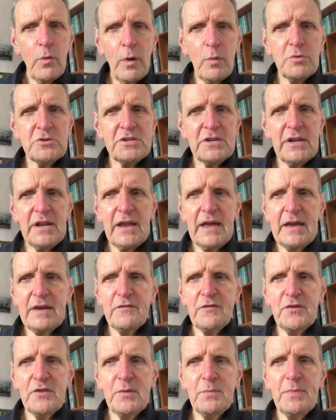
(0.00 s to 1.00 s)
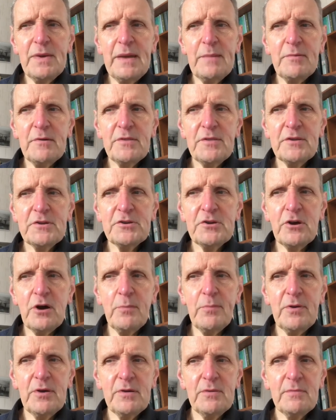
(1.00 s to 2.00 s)
was it like for the people at the top
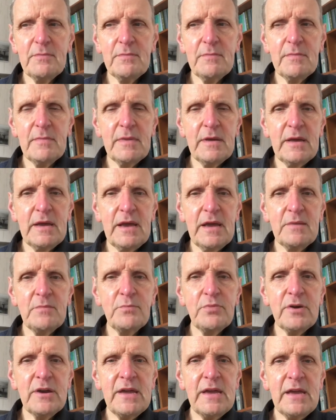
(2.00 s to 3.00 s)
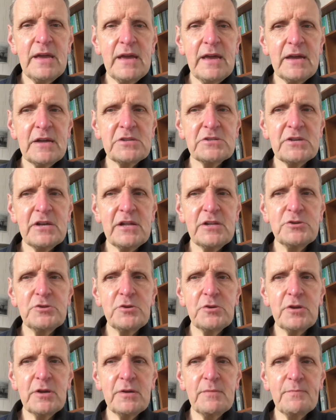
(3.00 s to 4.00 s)
in pre-exile
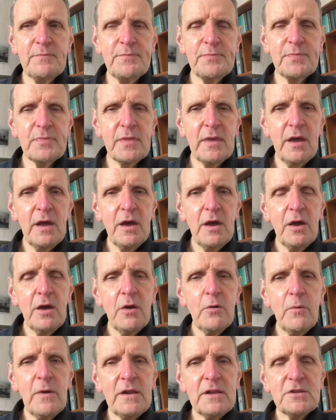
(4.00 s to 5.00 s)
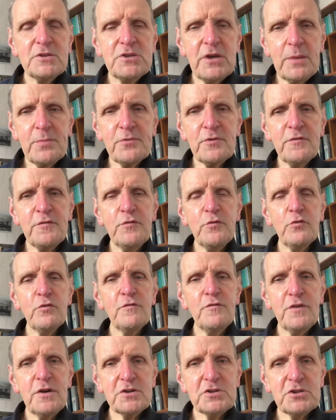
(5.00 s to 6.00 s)
Judah? Well, chapter 4
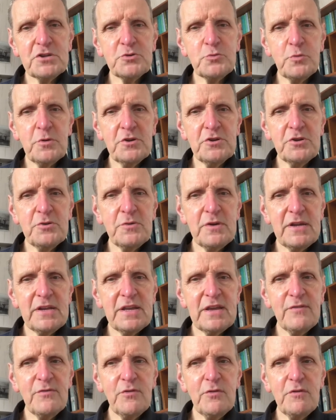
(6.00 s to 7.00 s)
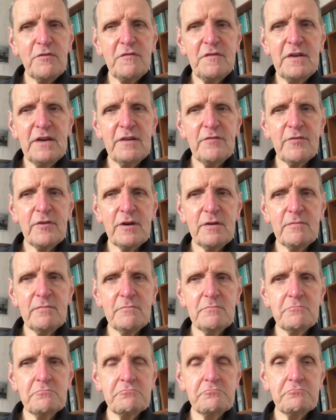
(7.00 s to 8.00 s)
verses 1 to 8 give you a flavour.
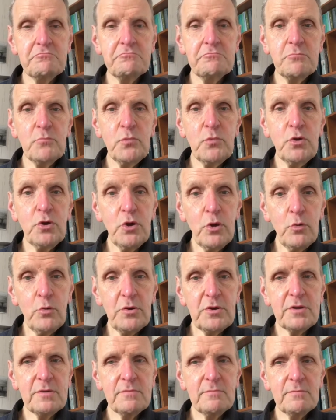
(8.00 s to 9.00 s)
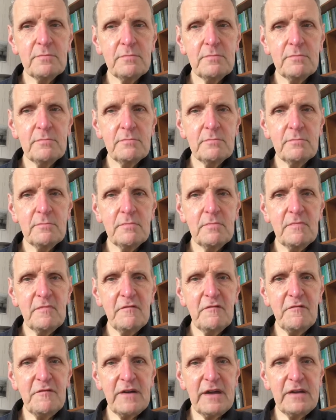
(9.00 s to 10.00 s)
Gold,
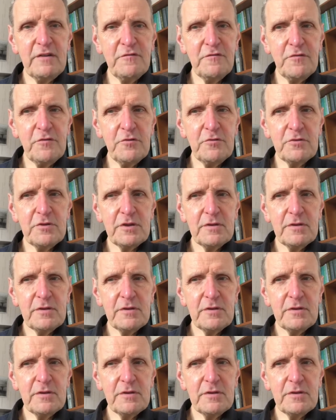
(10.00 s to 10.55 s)
fine food,